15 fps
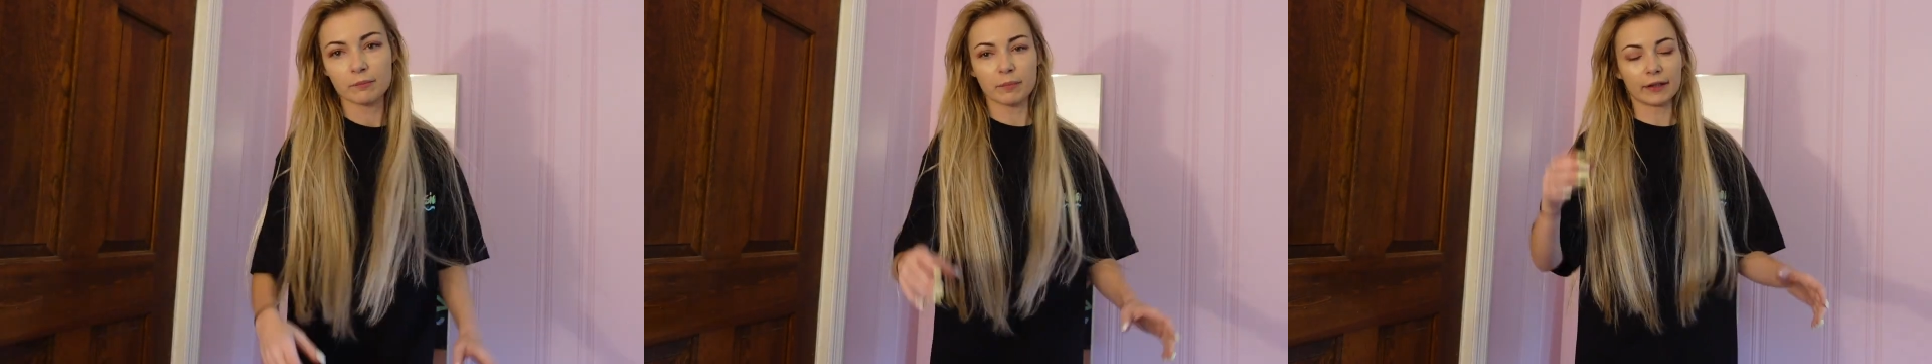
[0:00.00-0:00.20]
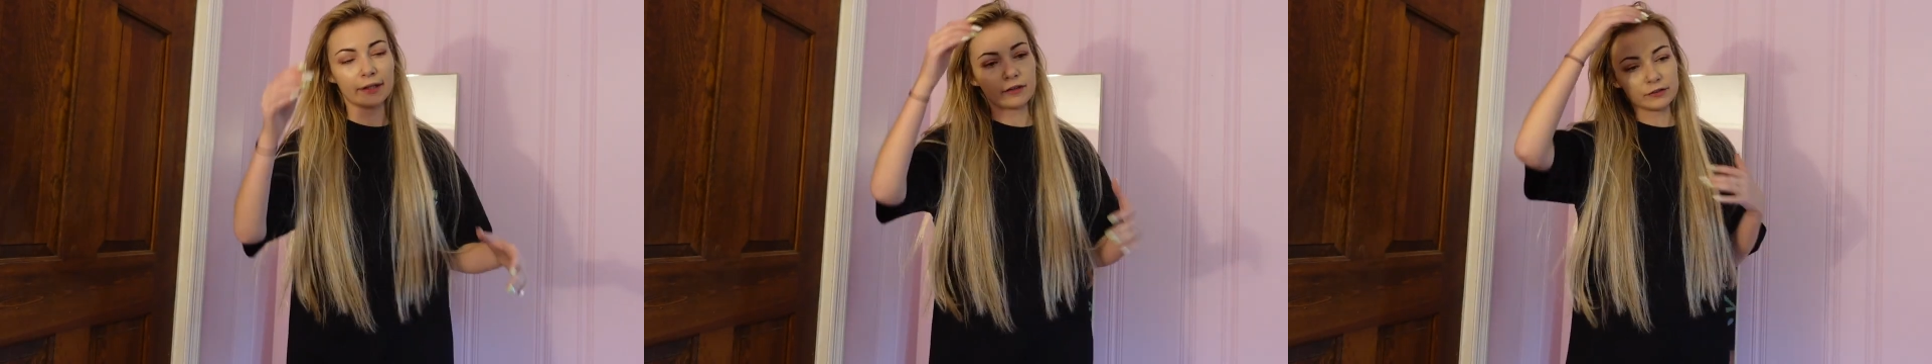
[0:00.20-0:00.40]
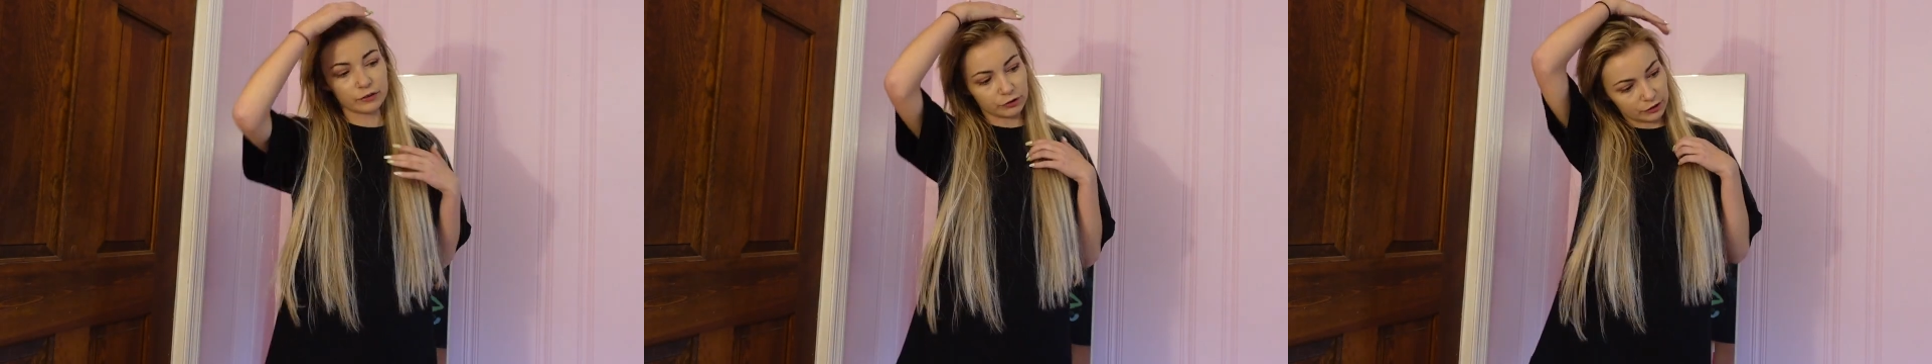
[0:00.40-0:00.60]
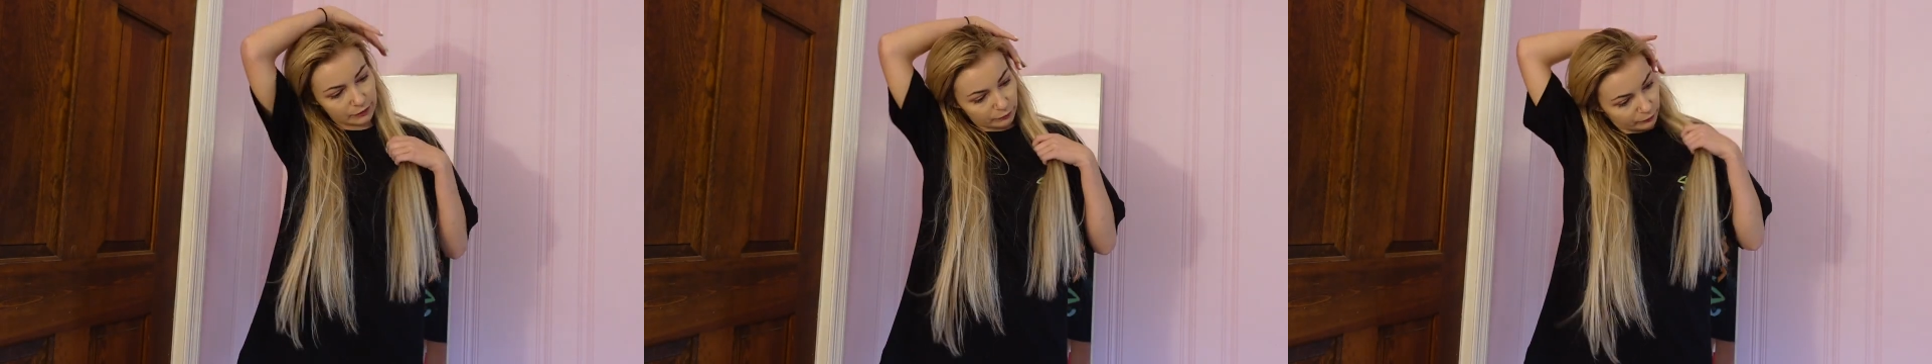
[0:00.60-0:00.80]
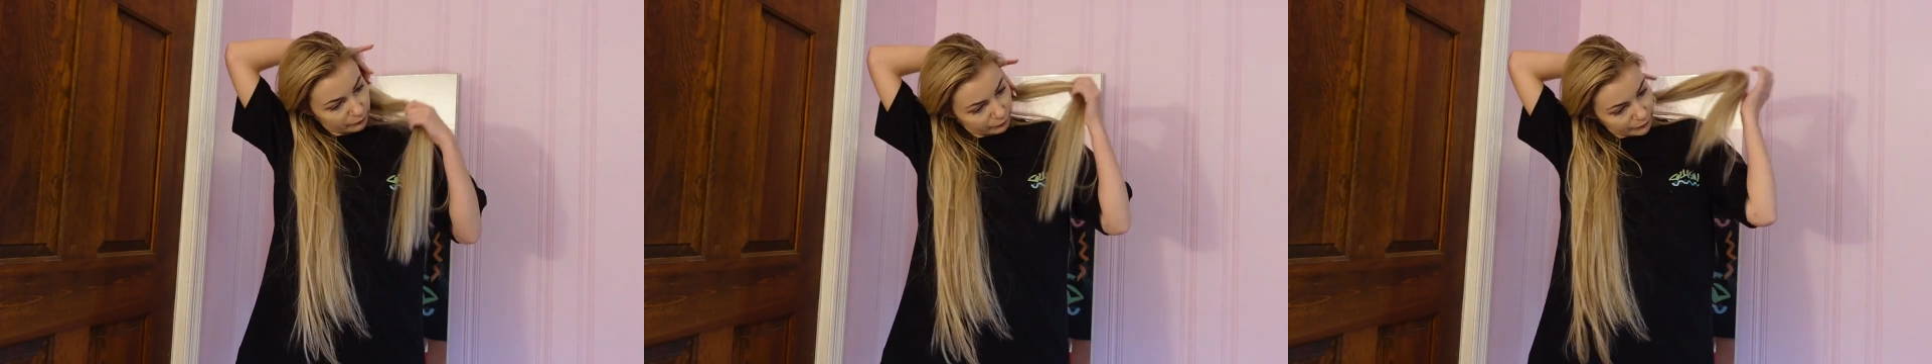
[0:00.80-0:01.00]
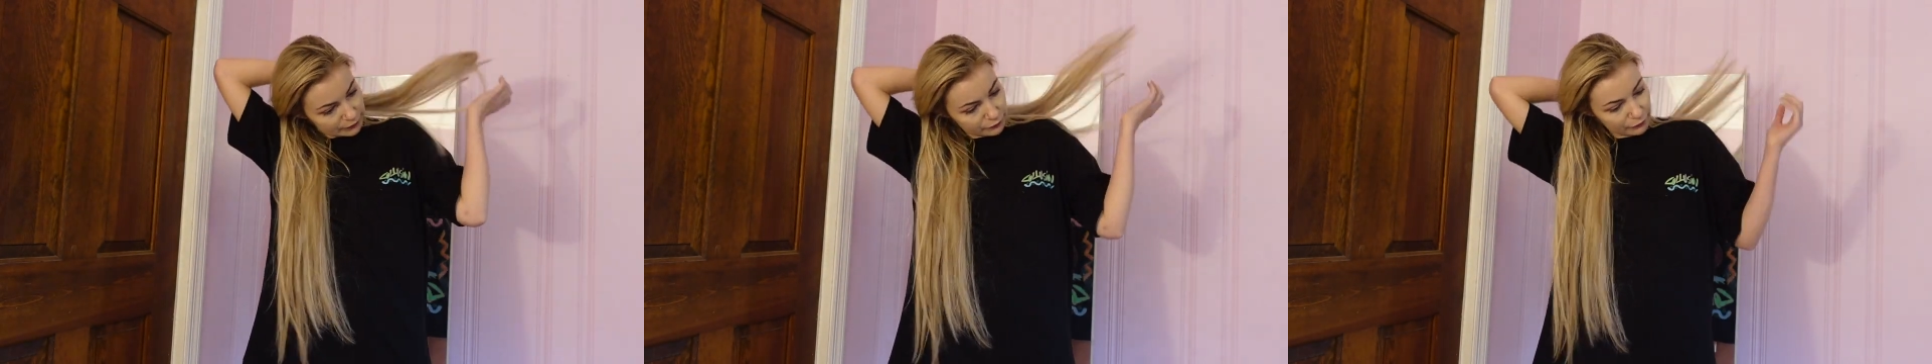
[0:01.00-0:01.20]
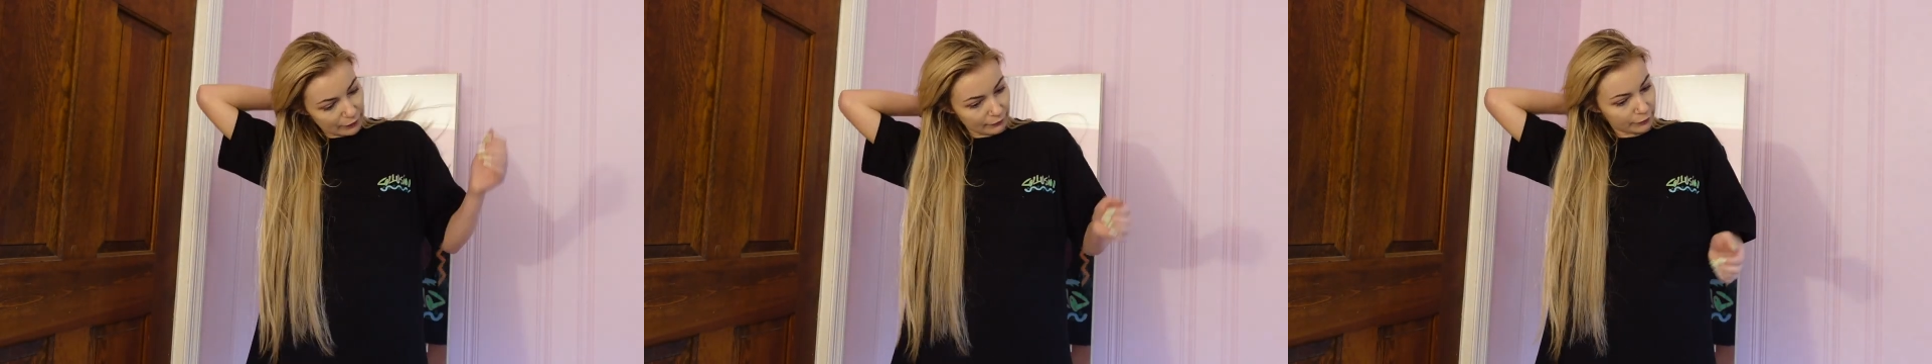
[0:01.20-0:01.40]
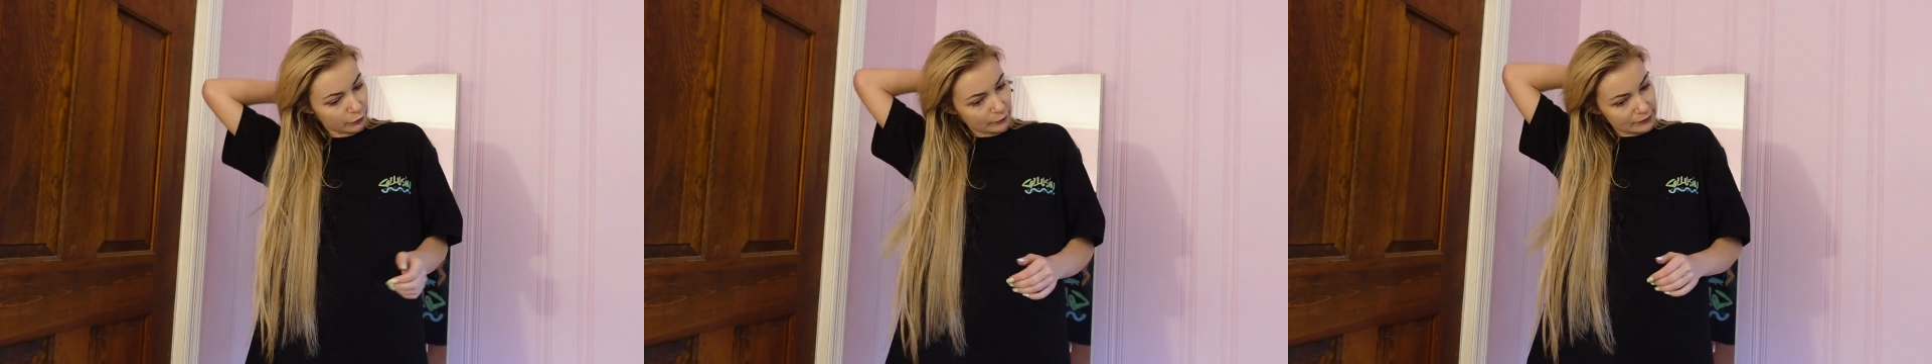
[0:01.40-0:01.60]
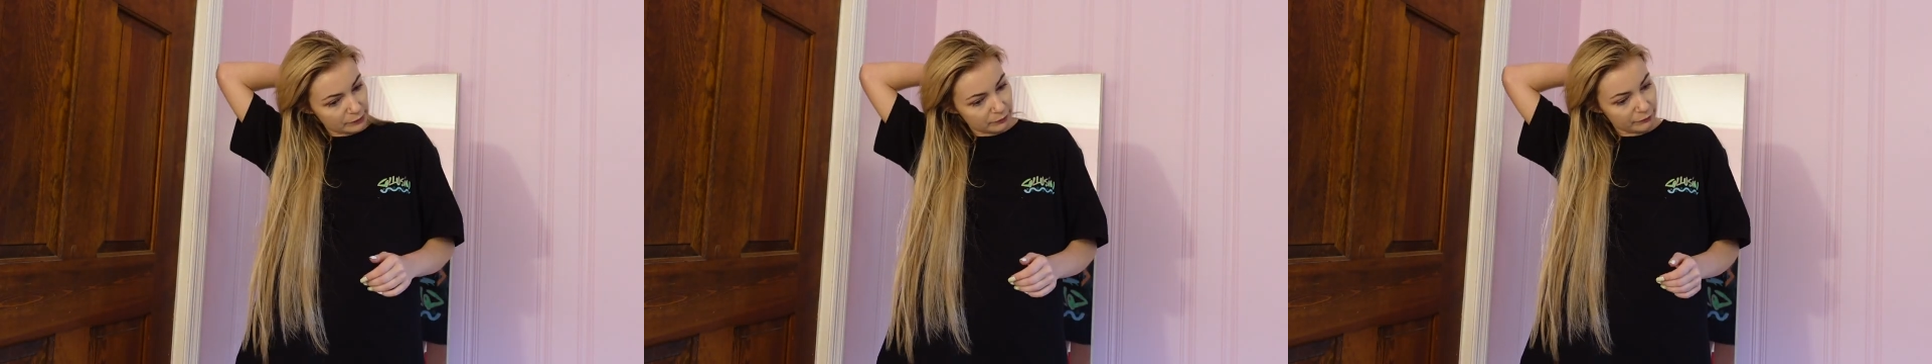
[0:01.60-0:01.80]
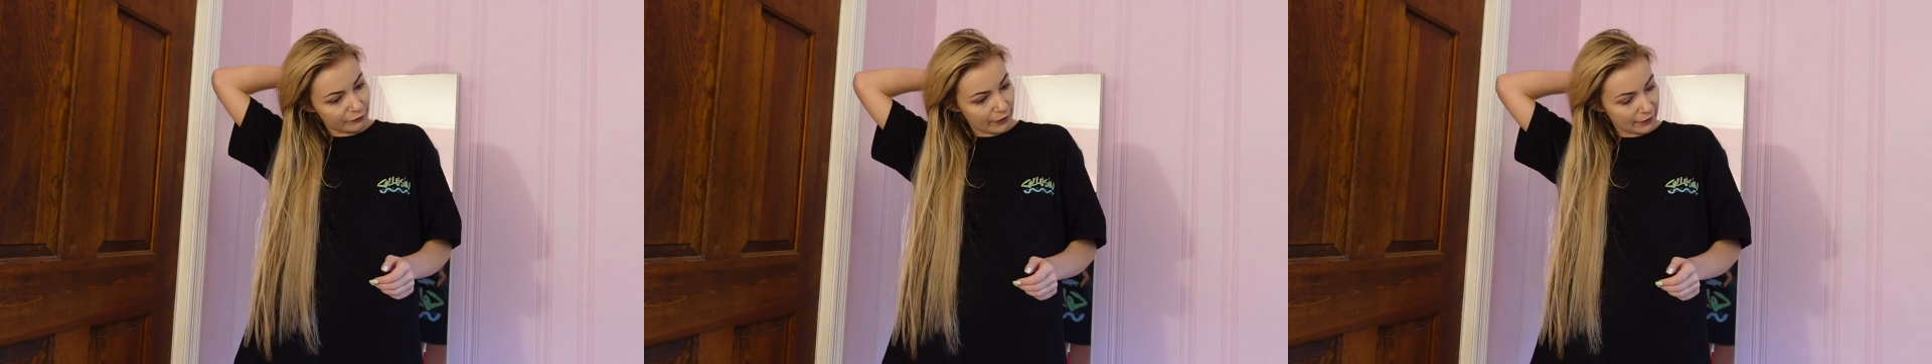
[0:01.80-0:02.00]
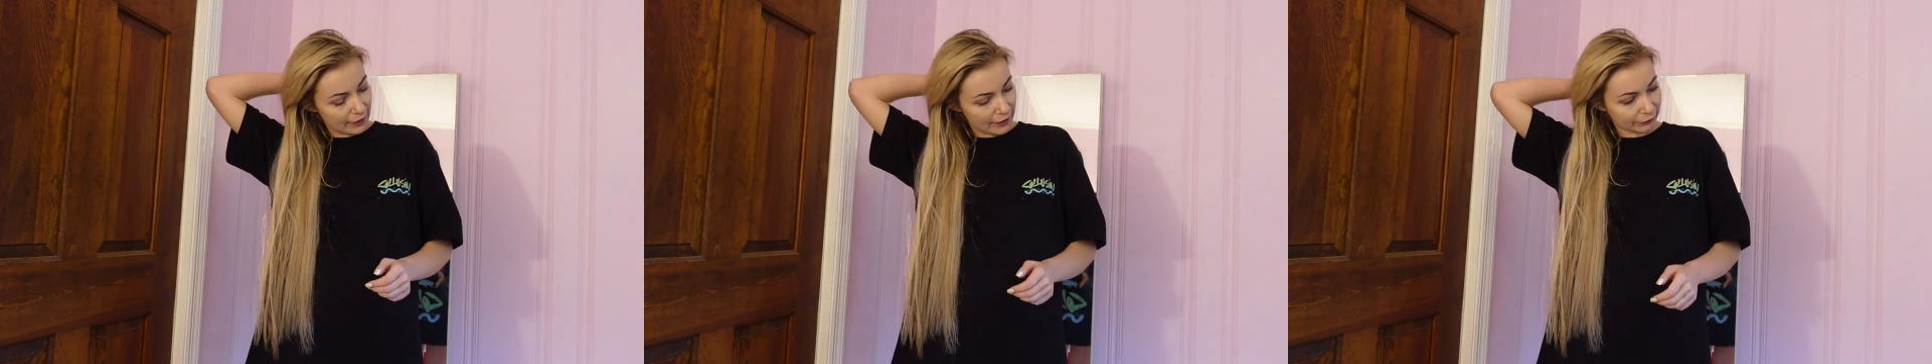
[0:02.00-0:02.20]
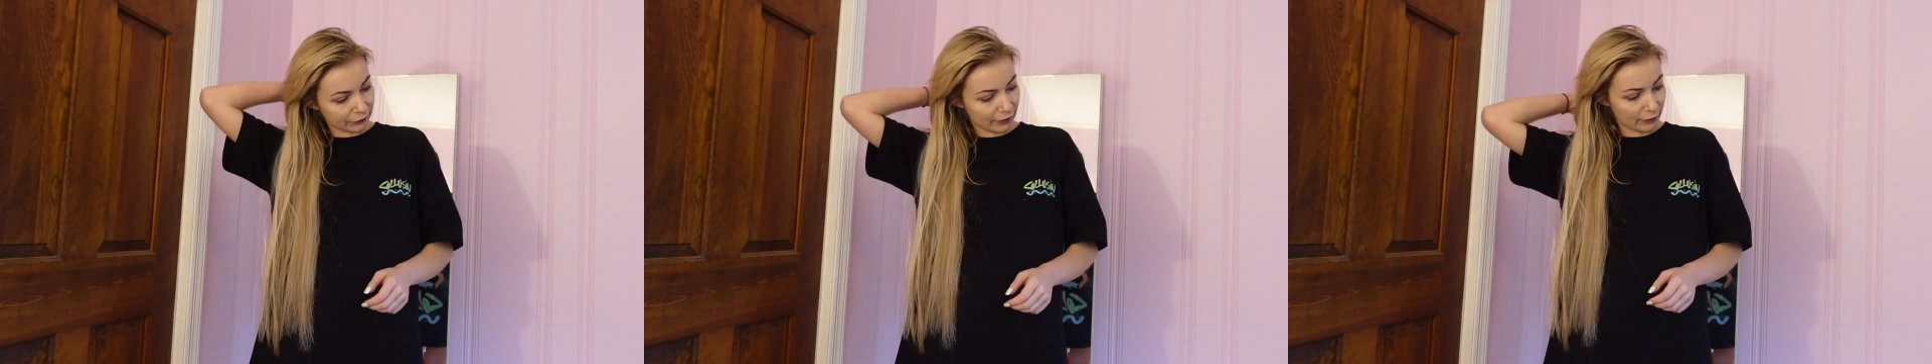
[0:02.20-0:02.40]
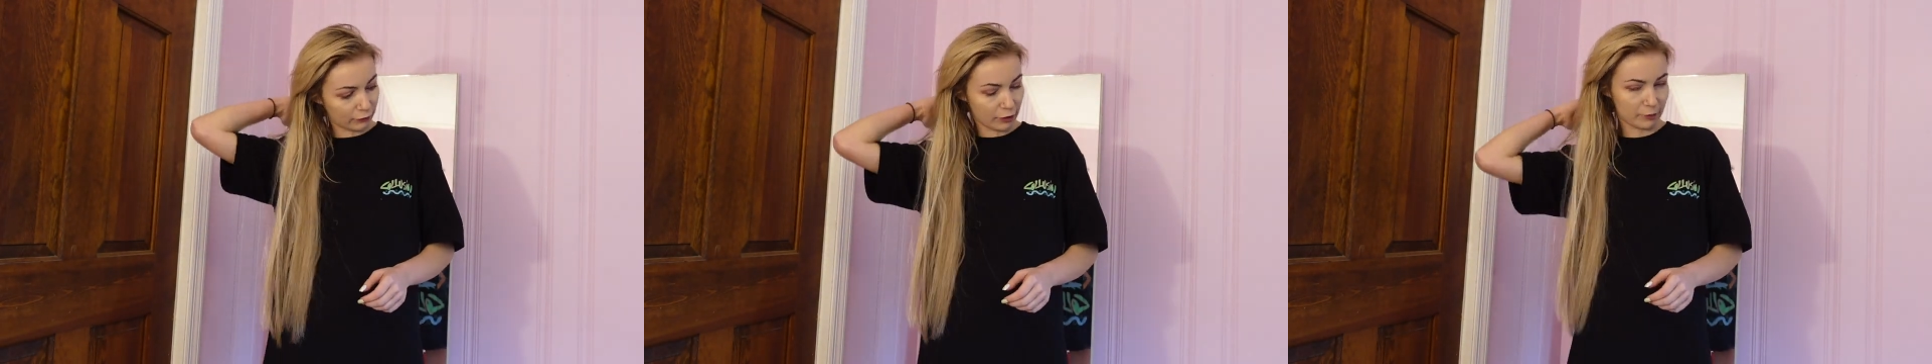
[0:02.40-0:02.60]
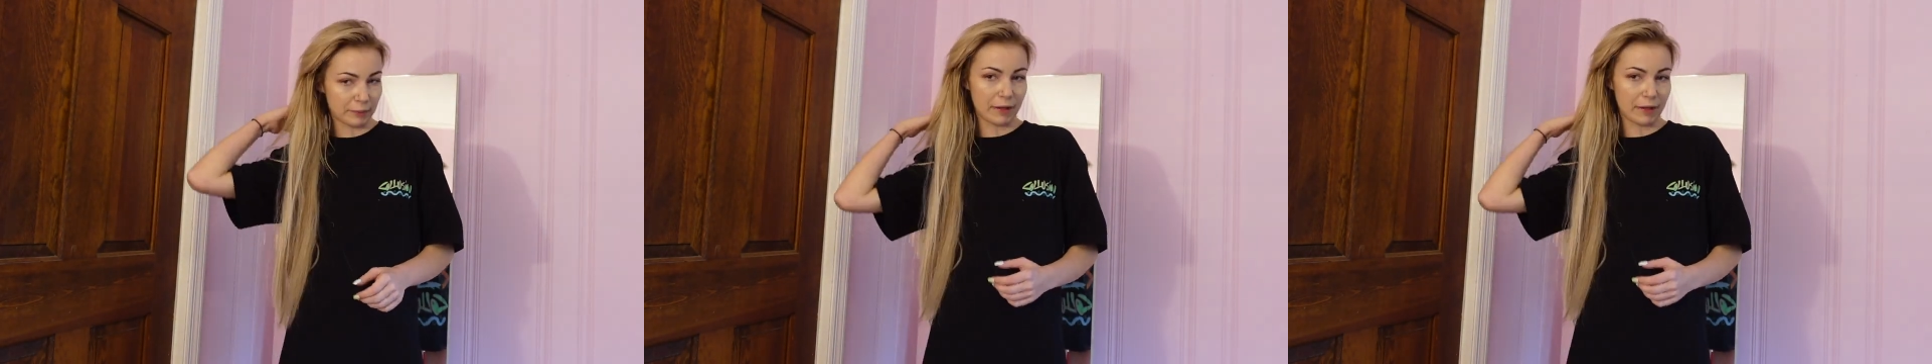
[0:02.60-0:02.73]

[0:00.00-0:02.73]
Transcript: but I also just was feeling doing some fun eyeshadow look,